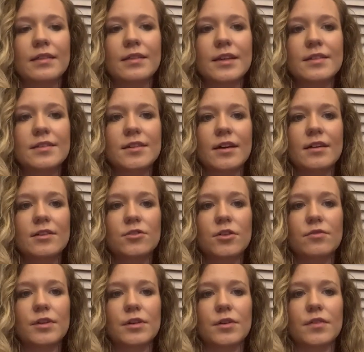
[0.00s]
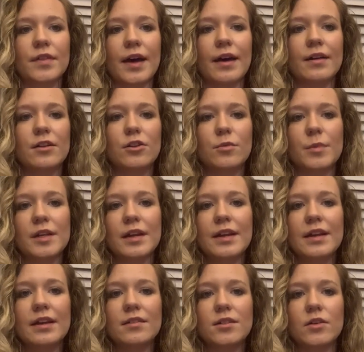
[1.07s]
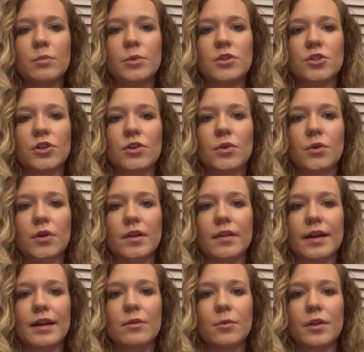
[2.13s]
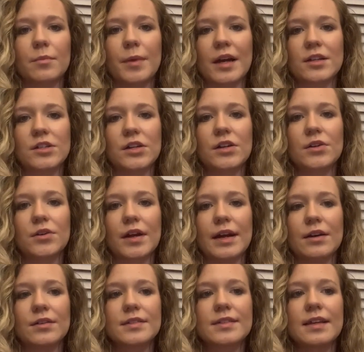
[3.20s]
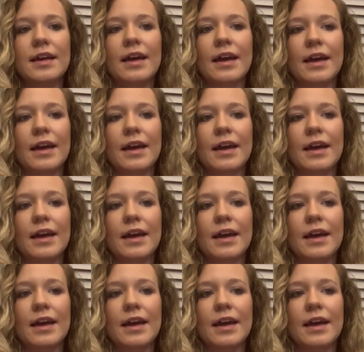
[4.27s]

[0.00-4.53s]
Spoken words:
These studies reveal that humidity and temperature correlate with bacterial counts,